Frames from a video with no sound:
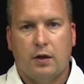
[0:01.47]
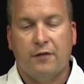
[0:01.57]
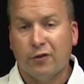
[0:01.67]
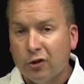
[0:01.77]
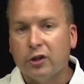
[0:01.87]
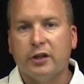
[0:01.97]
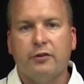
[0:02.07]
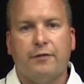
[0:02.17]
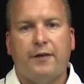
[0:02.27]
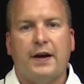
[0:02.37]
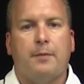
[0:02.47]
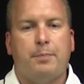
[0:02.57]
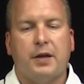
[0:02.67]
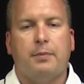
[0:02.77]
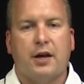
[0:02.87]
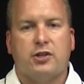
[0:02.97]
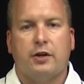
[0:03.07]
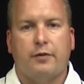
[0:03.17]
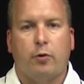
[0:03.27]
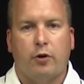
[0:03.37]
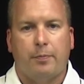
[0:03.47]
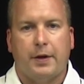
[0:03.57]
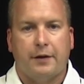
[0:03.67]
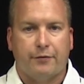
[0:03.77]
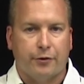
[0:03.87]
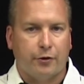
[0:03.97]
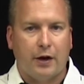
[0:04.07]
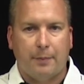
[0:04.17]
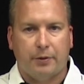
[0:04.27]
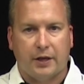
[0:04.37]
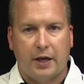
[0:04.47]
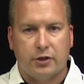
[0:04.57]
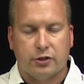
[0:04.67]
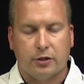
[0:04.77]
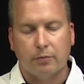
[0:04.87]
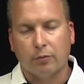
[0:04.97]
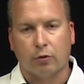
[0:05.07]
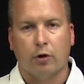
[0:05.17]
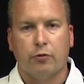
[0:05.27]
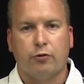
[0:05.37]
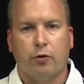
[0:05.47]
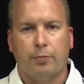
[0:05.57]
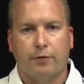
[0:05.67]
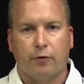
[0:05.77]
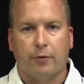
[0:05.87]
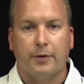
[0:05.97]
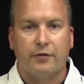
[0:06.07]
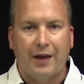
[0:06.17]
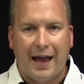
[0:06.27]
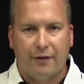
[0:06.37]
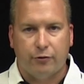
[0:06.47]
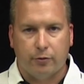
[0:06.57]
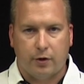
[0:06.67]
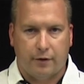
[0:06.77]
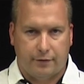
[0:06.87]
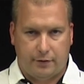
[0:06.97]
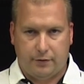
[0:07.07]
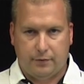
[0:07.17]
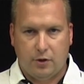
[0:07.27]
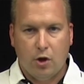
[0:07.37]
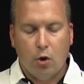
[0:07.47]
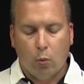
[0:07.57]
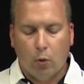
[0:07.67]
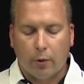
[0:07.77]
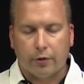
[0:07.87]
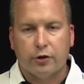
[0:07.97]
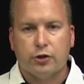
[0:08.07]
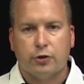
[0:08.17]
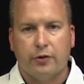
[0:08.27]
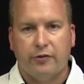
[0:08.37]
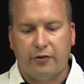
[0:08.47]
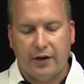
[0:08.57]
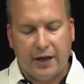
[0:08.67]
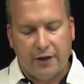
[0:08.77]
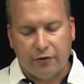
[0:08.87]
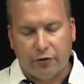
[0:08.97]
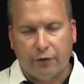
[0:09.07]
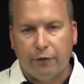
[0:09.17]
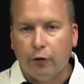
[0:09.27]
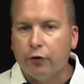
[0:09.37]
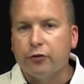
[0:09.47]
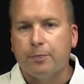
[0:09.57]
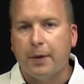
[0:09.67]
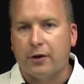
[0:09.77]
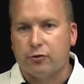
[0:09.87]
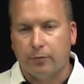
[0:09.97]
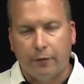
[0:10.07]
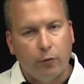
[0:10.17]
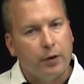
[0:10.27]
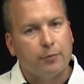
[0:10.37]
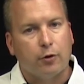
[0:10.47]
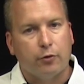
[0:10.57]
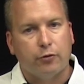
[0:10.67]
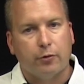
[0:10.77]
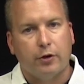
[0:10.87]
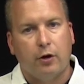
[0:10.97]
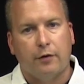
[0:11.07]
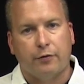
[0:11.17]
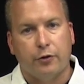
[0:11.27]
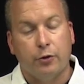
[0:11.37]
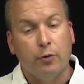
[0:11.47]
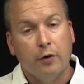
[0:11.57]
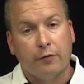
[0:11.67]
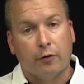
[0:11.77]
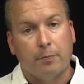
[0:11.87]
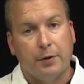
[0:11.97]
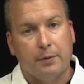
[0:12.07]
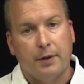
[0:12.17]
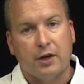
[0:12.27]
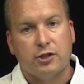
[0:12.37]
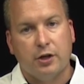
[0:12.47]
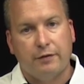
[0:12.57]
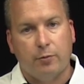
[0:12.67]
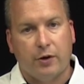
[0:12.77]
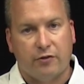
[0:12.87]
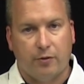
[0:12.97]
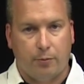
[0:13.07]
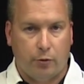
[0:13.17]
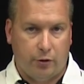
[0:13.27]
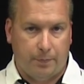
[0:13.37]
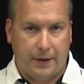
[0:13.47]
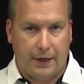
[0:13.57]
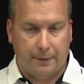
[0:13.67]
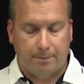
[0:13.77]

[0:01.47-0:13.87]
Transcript: If you're looking to find a big block Chevy oil pan for your application, Moroso Performance has you covered. What we're going to show you today is the full spectrum of what Moroso can offer you for a big block Chevy wet sump oil pan.